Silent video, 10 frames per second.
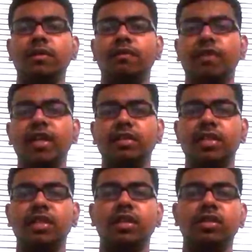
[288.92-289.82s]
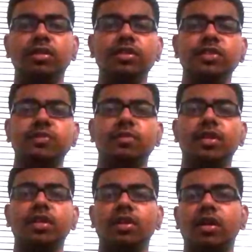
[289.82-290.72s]
Finally, another
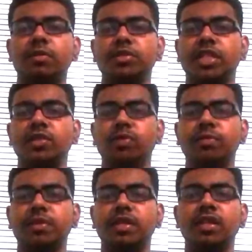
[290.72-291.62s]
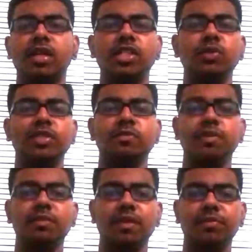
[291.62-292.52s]
smart object would be a
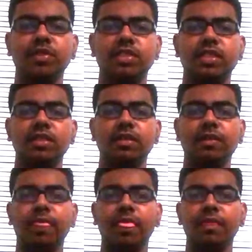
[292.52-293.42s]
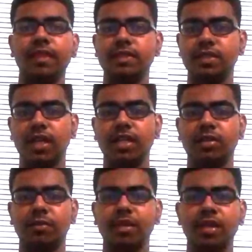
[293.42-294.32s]
USB memory stick. This
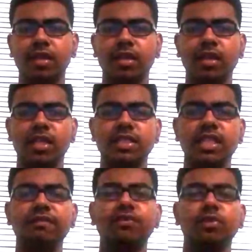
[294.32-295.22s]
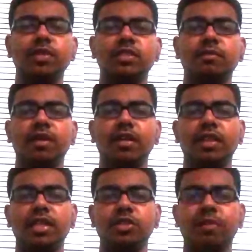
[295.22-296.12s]
item is influenced by
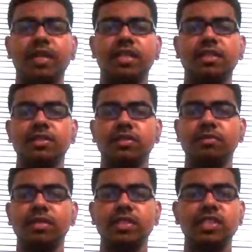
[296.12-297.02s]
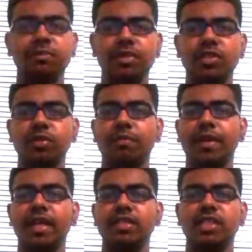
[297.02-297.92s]
electromagnetism, similar to a
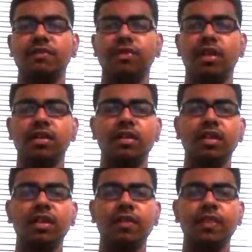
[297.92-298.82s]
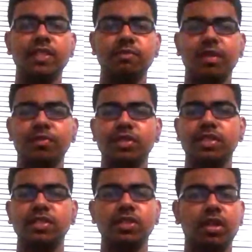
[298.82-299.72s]
bank safe lock. These memory
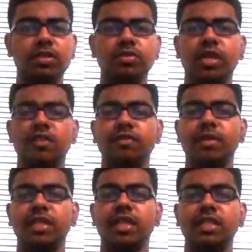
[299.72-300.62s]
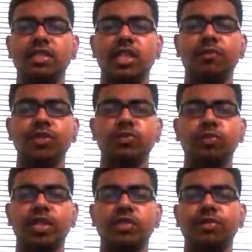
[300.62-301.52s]
sticks also have a magnetic tape which
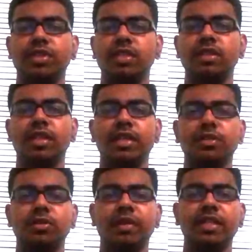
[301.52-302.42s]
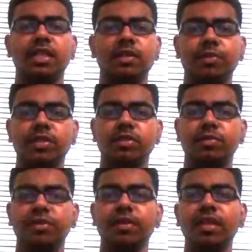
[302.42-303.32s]
works with the electromagnetic
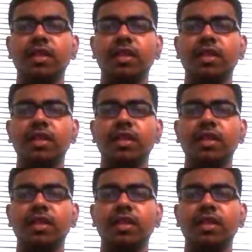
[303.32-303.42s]
principle.